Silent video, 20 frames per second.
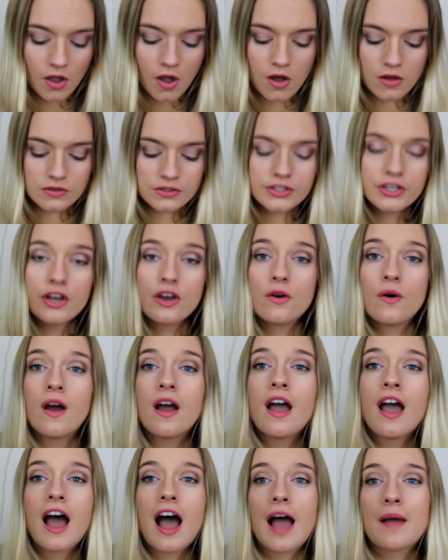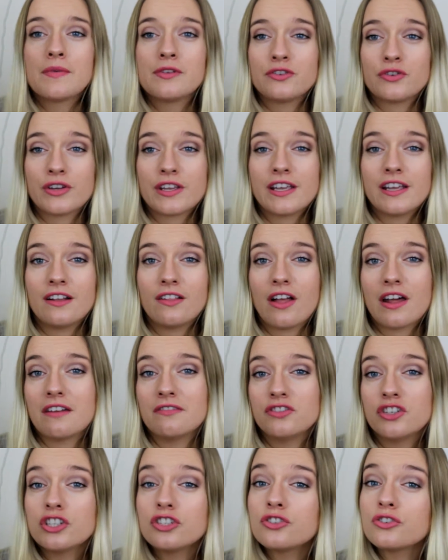Also, I've been drinking a lot
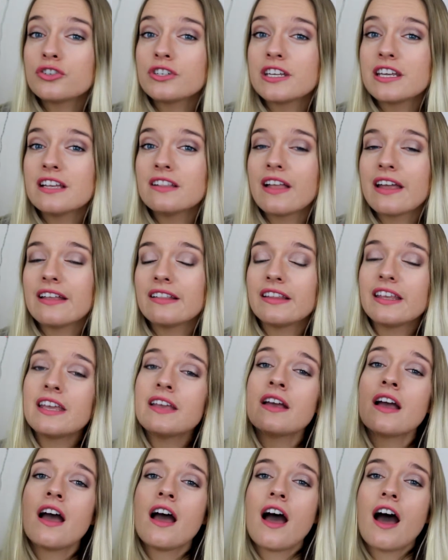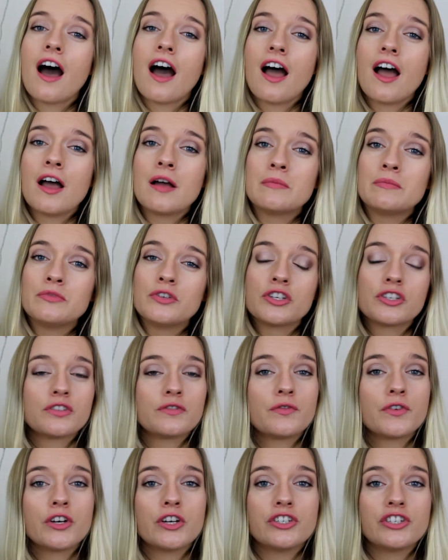of ginger tea lately,
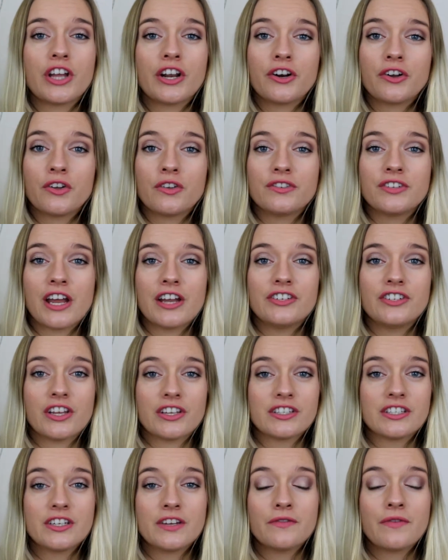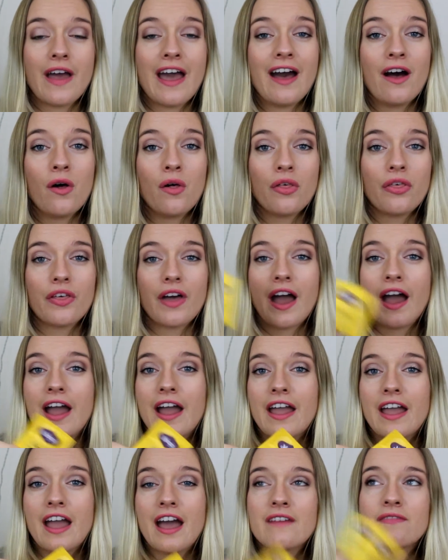just for general digestive health.
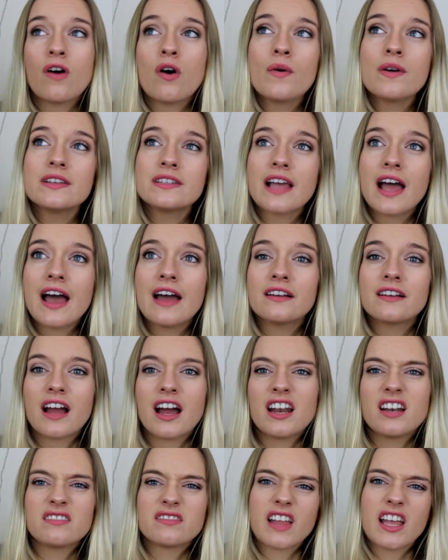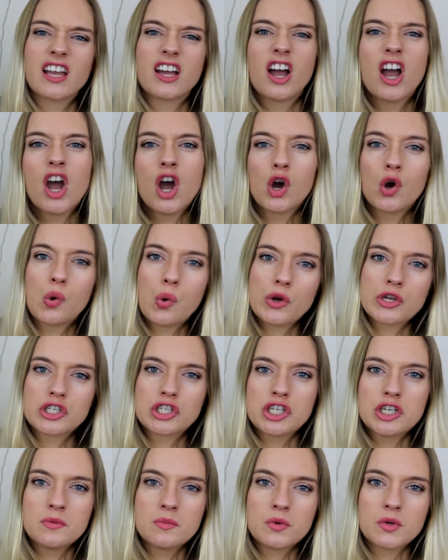I have always had kind of like
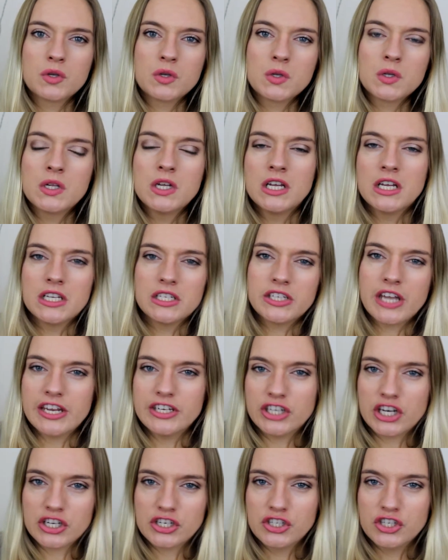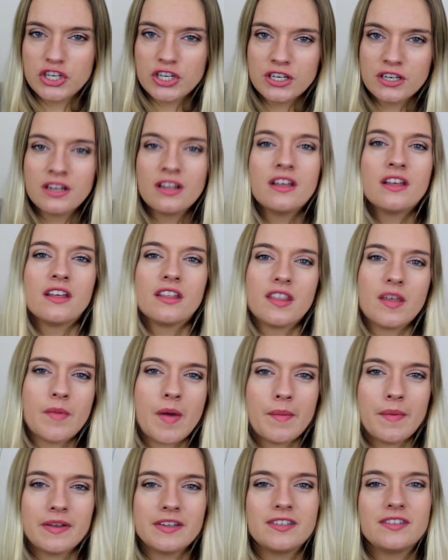questionable digestion. That
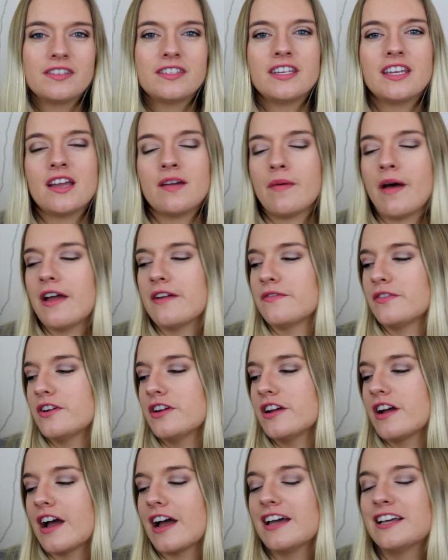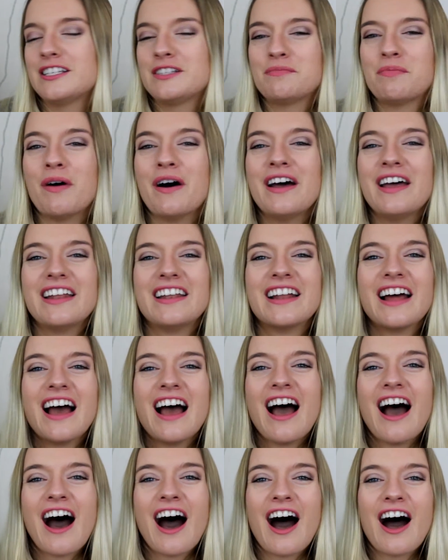might be TMI for you guys, but
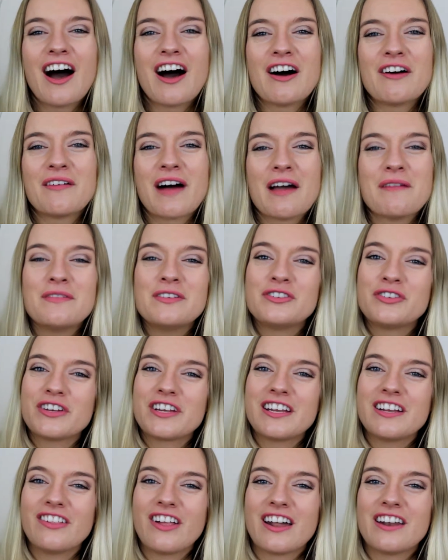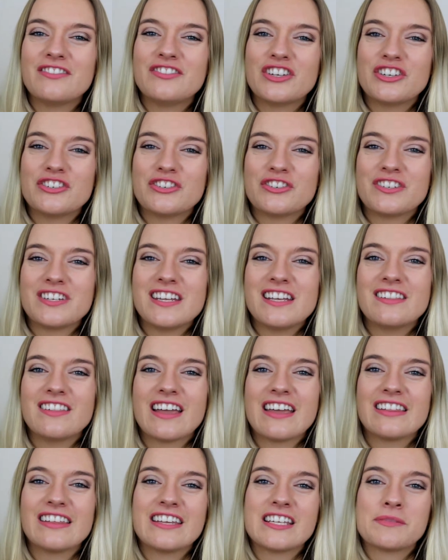I've been drinking a lot of ginger tea
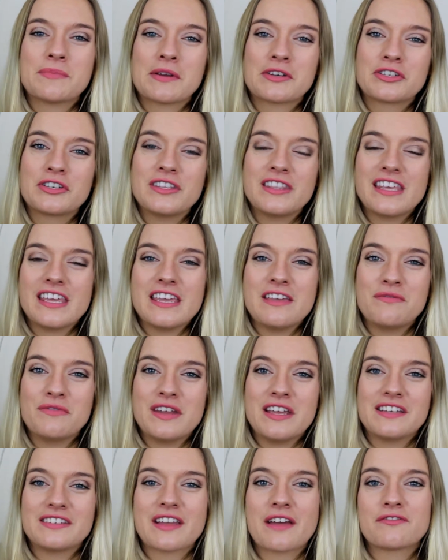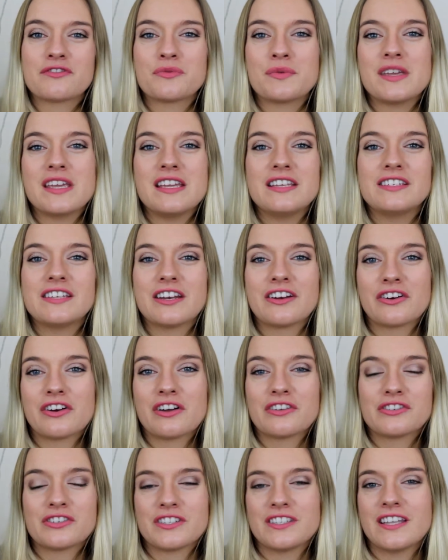lately, especially in the evenings after we eat dinner.
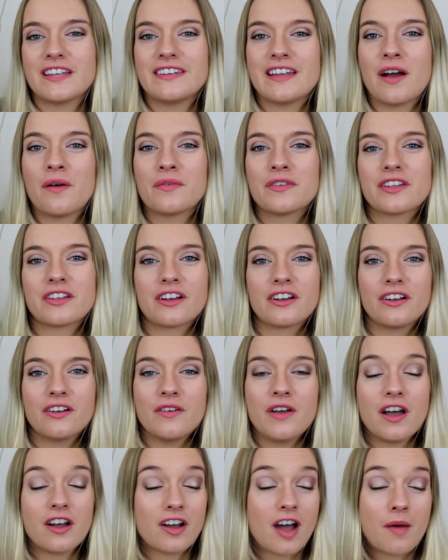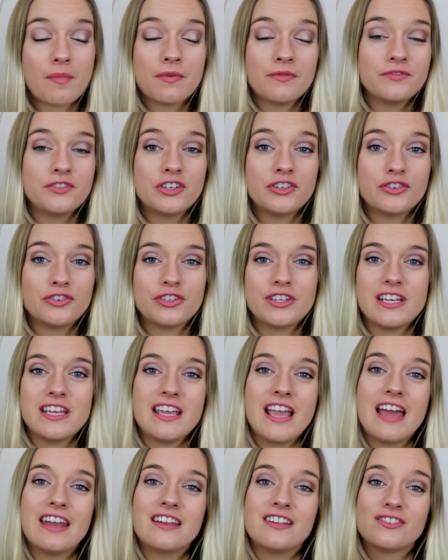I'll just sit down with a cup of ginger
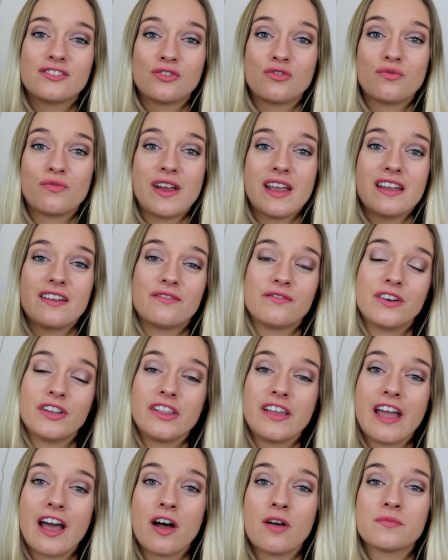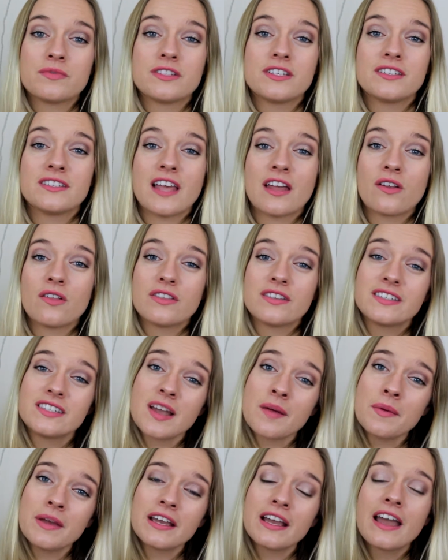tea, and it's great. It really helps to settle the
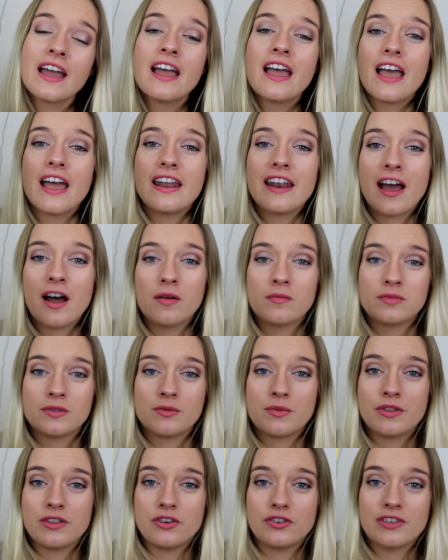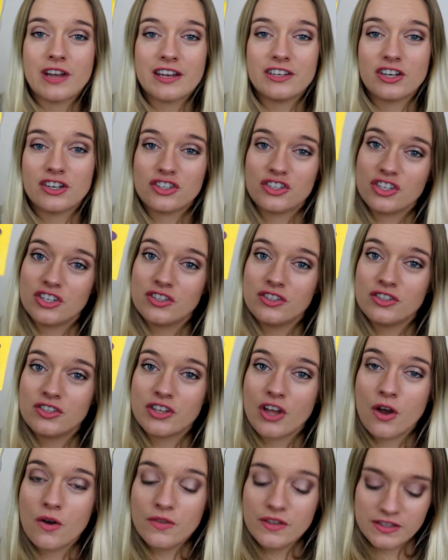stomach and helps with your digestion.
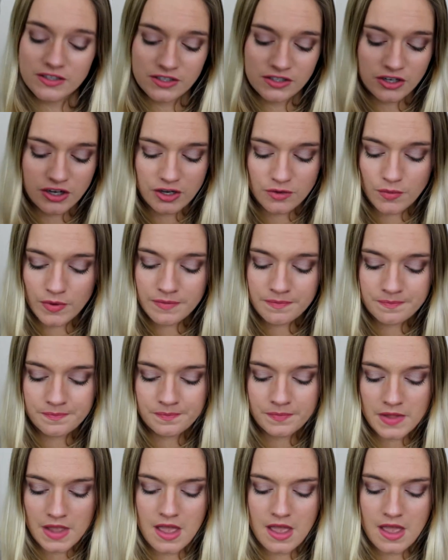So this is a good one.